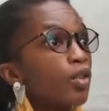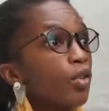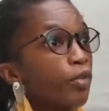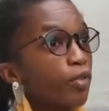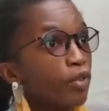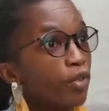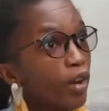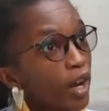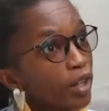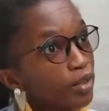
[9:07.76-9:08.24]
you're
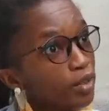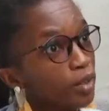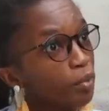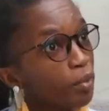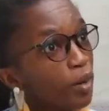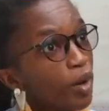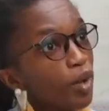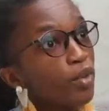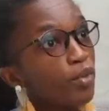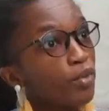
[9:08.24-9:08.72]
frowned
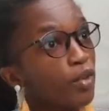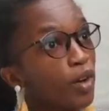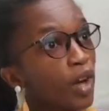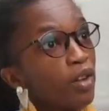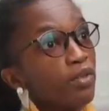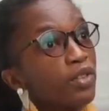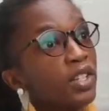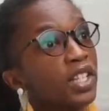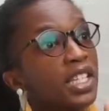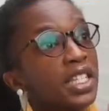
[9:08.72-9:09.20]
upon for
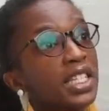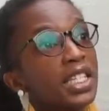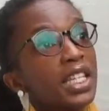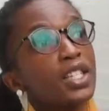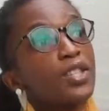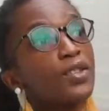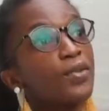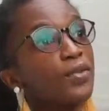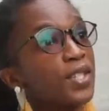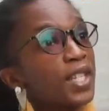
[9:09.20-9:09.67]
having a
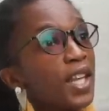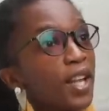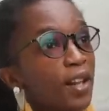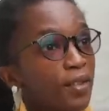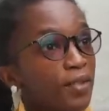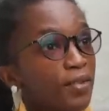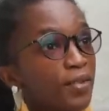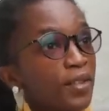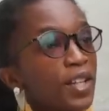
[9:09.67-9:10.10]
sense of self.